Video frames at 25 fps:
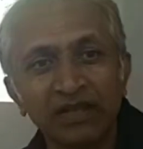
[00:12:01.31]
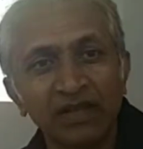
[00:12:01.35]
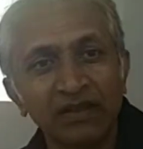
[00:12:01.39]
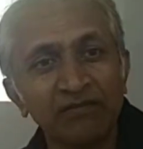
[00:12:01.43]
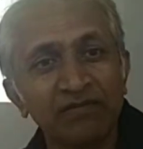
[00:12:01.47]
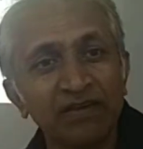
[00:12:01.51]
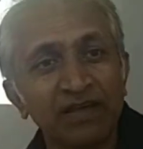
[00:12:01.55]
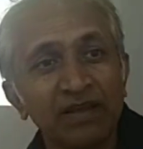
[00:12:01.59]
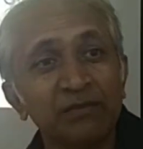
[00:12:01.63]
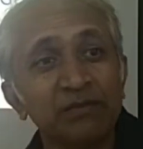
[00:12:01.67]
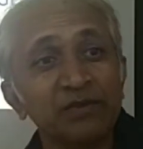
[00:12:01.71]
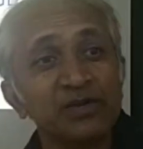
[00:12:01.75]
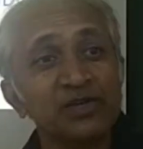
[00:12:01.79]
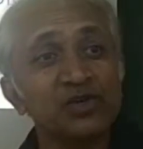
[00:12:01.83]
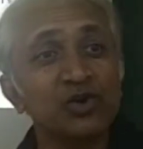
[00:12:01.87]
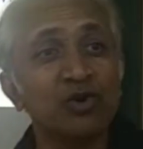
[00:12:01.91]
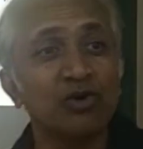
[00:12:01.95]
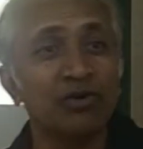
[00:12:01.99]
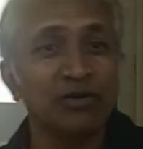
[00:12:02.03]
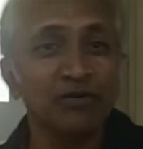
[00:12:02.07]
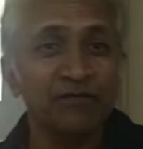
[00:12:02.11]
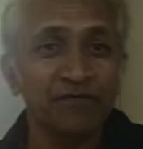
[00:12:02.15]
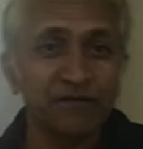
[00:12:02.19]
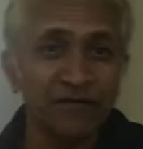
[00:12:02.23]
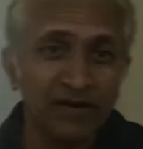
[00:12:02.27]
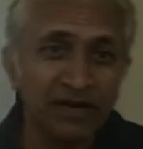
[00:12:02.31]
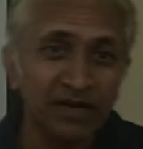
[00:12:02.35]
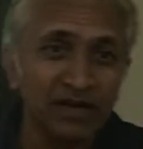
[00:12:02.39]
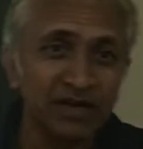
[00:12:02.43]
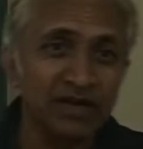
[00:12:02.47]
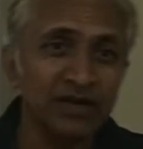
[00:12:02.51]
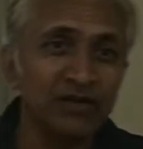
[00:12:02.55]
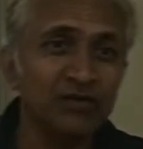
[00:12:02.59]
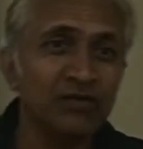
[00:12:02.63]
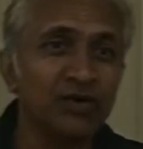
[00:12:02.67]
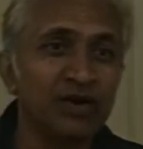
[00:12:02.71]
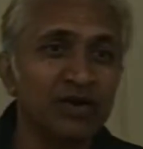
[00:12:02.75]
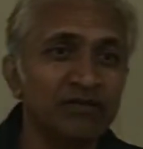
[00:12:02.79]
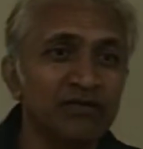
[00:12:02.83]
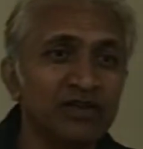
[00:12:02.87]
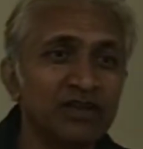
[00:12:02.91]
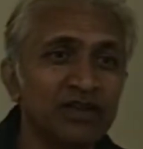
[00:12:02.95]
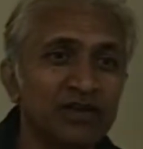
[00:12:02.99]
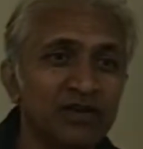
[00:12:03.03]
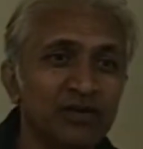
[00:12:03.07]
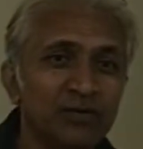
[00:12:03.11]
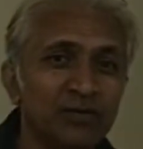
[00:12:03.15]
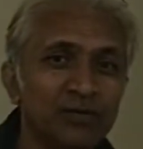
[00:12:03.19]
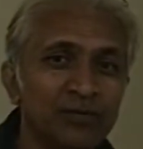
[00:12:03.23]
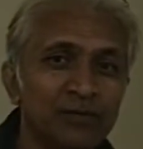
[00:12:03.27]
they are very much confident in whatever
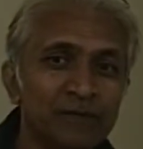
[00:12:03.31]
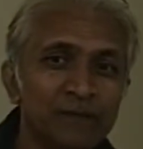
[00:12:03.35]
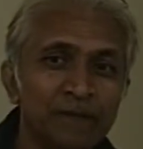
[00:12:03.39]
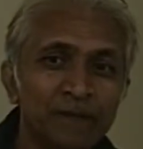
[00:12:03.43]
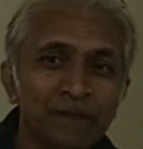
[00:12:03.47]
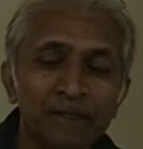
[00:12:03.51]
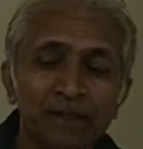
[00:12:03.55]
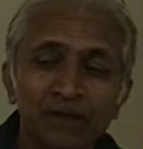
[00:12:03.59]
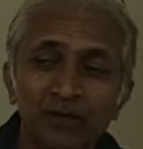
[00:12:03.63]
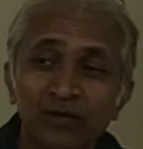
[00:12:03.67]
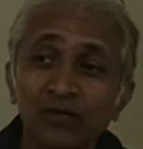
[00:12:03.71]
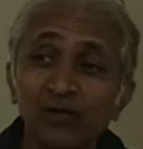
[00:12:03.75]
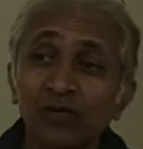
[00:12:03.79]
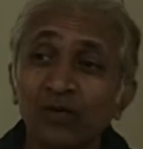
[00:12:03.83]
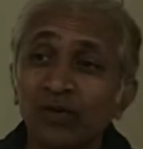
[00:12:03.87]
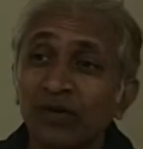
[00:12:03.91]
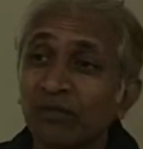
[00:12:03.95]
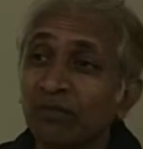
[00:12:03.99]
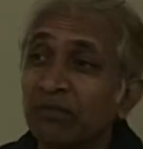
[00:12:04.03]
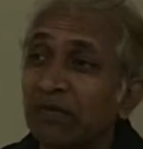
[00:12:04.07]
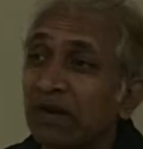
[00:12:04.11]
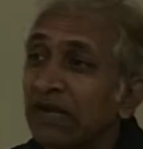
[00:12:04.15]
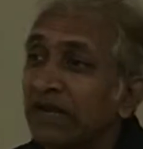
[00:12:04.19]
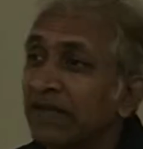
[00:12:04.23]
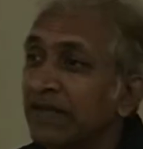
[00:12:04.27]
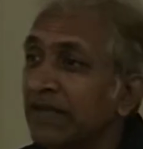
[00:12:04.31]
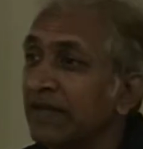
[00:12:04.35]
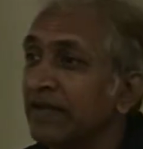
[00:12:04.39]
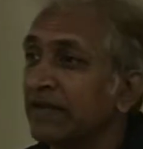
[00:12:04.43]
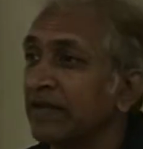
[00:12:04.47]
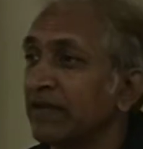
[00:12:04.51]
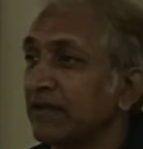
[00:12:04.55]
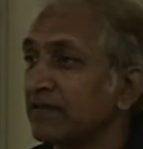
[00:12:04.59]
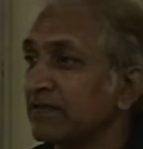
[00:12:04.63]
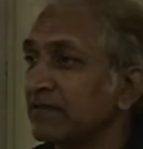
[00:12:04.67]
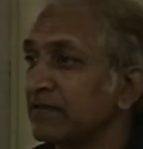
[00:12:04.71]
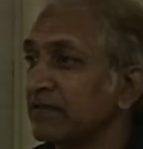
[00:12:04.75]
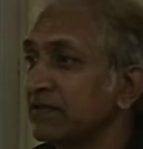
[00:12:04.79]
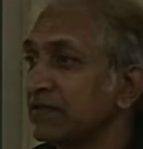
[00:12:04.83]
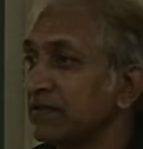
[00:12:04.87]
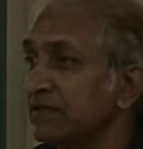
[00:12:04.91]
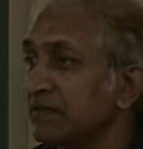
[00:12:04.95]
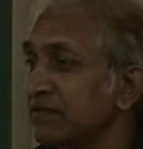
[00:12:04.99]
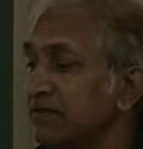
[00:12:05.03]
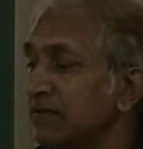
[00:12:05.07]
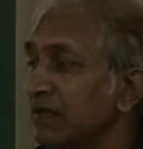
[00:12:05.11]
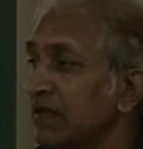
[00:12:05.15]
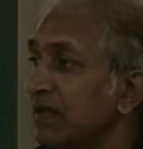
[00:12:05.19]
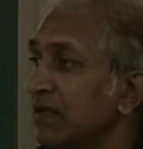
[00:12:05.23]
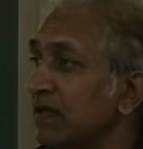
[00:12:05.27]
they do. You are
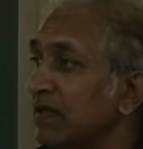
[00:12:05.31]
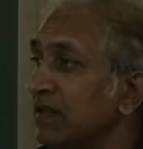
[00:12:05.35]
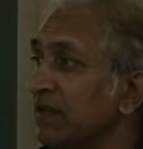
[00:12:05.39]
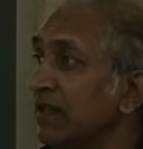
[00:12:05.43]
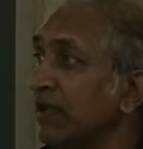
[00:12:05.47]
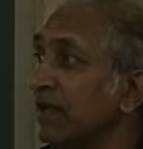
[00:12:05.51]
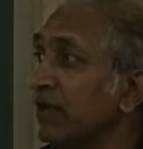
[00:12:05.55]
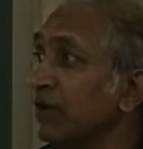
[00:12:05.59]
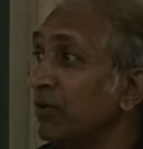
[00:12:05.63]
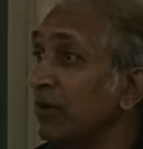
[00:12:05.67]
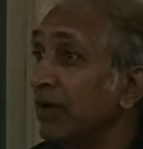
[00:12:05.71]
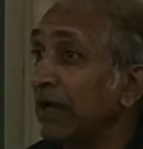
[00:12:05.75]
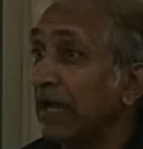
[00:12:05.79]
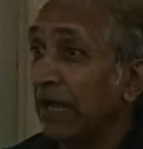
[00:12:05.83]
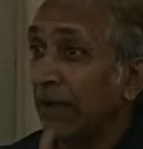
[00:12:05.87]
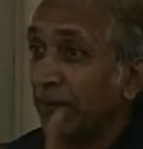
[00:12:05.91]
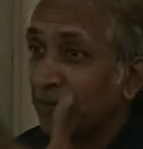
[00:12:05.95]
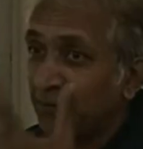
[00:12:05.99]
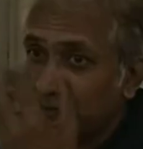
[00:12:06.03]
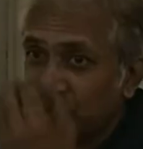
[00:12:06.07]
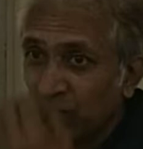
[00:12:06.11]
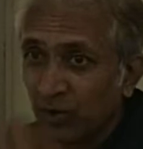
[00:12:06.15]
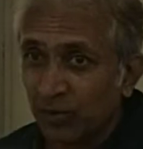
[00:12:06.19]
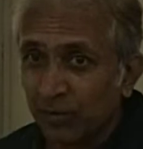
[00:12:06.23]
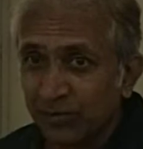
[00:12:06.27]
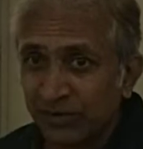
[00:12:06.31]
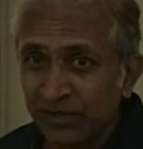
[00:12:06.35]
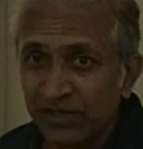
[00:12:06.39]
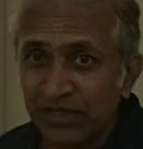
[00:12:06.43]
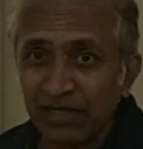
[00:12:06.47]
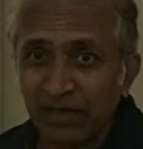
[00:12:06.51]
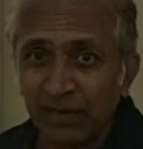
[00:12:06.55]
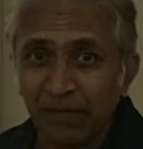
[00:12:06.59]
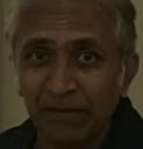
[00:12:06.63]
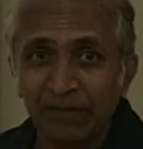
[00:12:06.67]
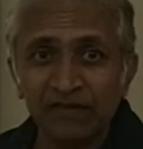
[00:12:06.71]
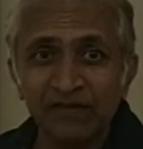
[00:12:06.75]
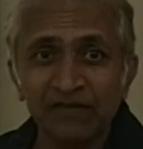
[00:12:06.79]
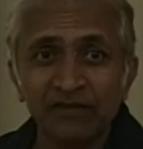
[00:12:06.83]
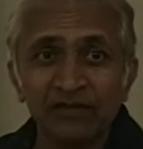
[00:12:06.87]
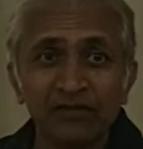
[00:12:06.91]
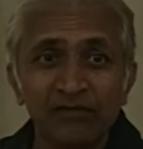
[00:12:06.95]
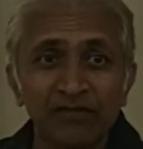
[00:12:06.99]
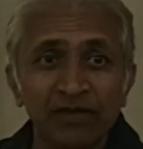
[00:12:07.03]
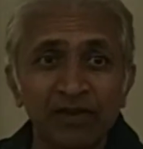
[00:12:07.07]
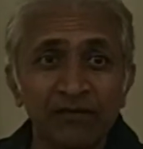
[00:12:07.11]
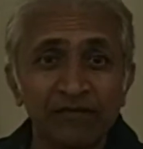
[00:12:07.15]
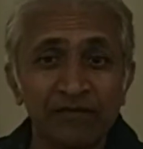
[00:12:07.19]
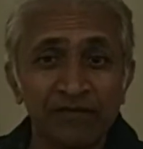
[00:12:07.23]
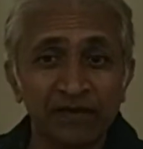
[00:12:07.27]
multitaskers, then your absorption capacity
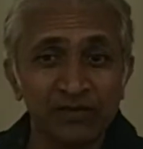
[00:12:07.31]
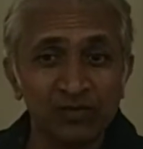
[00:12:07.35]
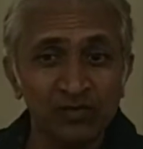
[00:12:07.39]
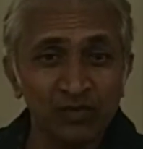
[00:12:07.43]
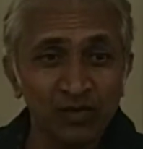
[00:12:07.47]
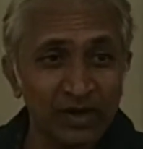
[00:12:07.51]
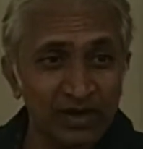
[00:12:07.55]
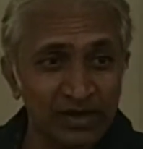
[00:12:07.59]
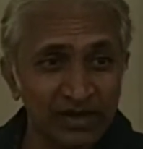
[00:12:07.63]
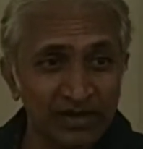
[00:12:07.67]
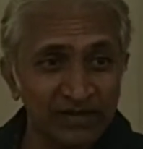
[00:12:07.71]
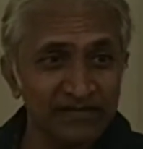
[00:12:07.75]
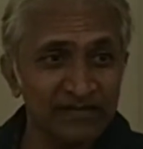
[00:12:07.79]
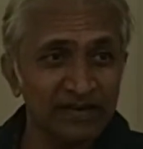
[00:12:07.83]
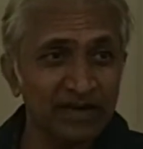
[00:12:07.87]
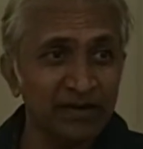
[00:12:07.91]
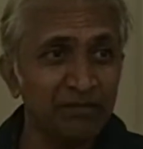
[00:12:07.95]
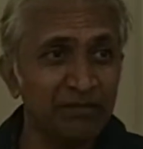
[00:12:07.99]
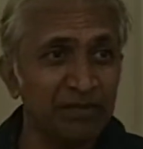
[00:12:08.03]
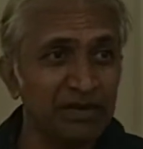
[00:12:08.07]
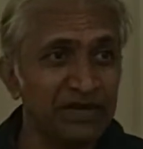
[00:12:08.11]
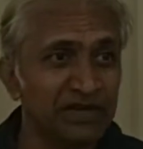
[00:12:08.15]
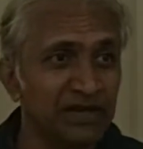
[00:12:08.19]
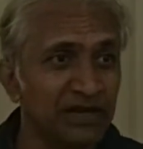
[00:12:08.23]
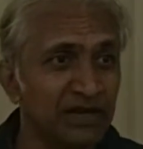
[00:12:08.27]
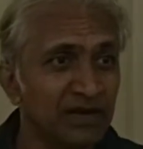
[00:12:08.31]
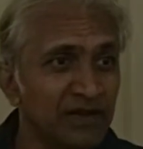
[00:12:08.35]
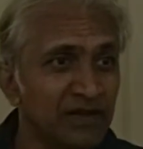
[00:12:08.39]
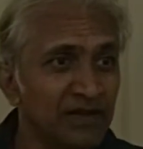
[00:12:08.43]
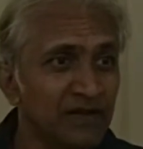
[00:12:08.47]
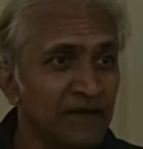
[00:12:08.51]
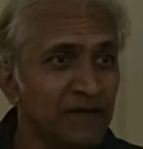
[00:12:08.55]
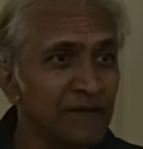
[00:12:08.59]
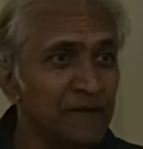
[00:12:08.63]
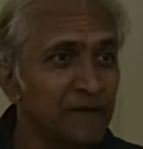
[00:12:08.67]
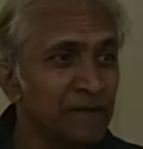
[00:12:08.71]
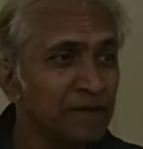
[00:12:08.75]
is very fast. You understand better.